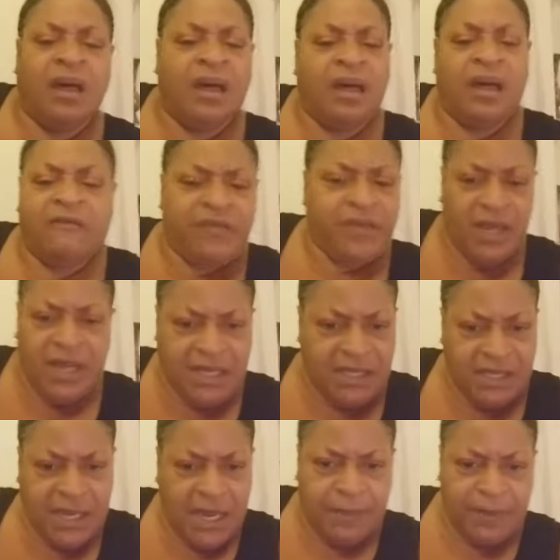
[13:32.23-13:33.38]
I feel like
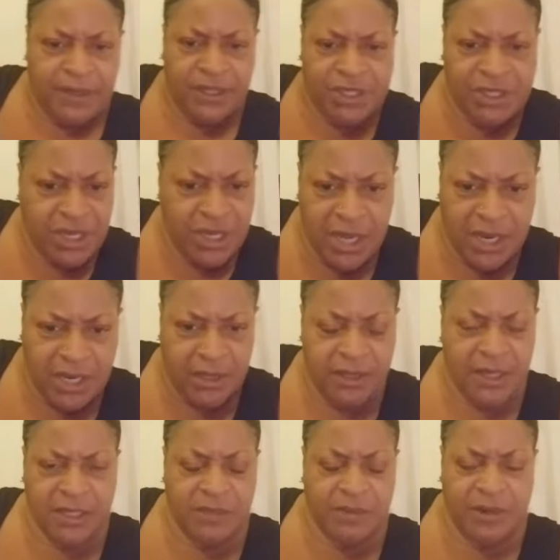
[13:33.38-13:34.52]
slapping the shit out of the
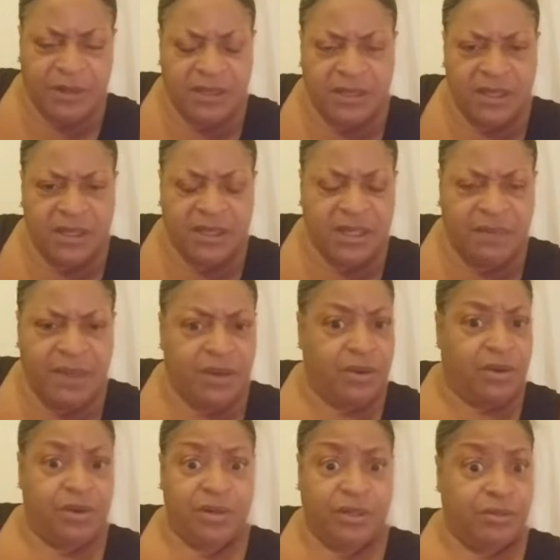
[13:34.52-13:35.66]
next person that tell me,
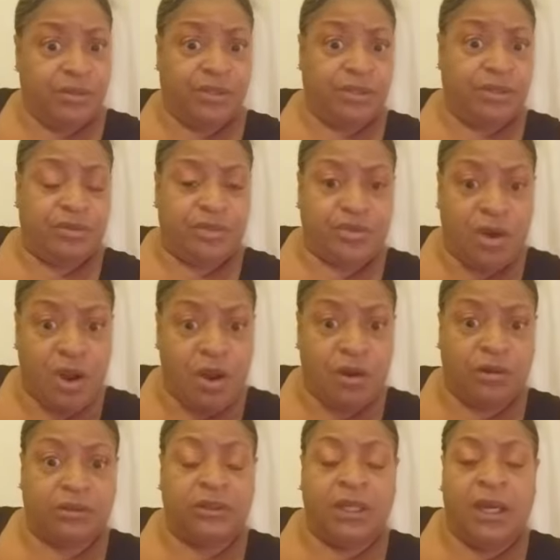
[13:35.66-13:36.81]
girl, you so
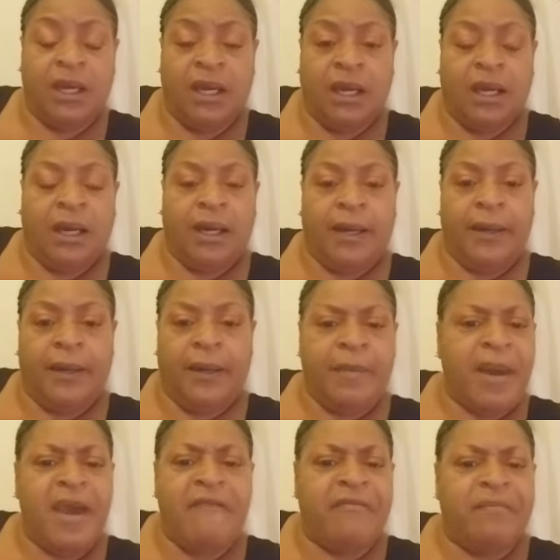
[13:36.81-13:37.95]
strong. I
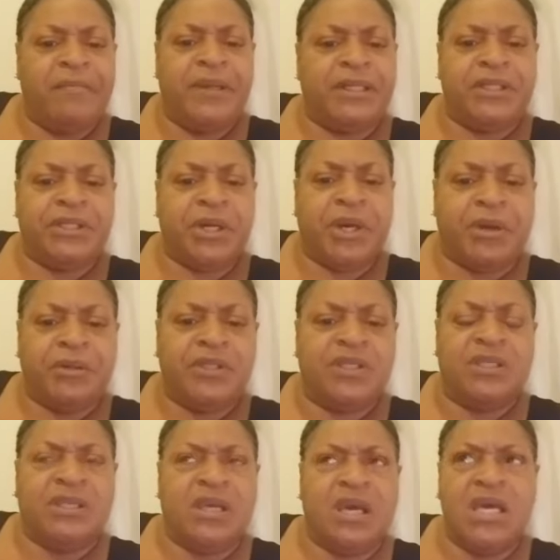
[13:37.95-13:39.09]
haven't been to church
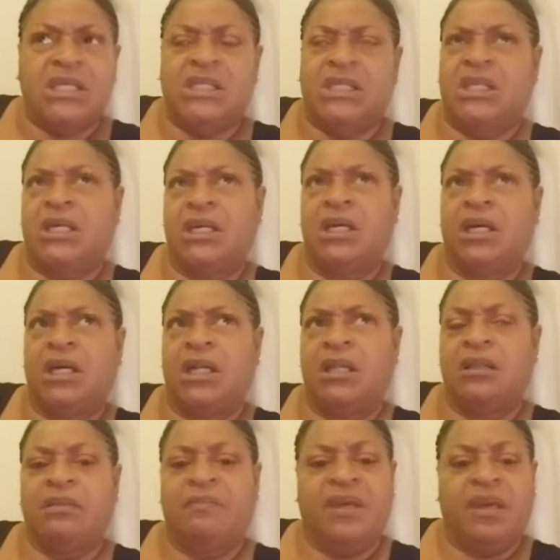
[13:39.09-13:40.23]
since
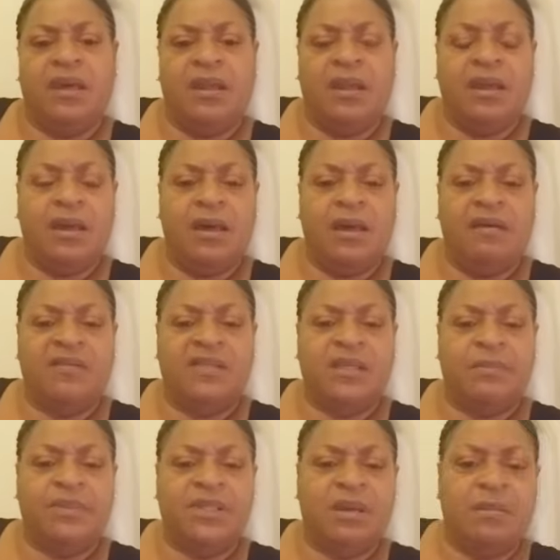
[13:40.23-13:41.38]
the beginning of
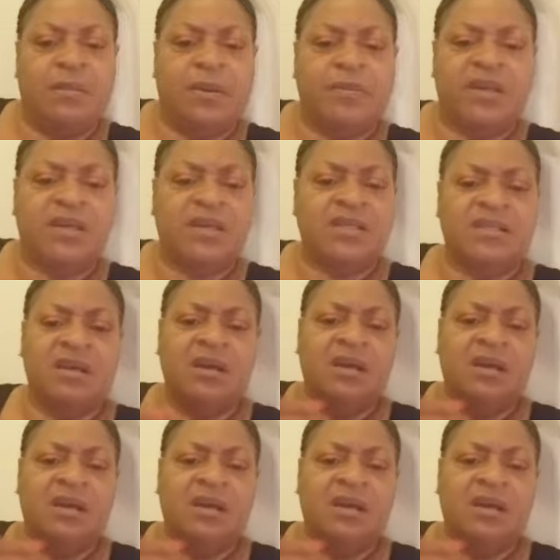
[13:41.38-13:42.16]
September because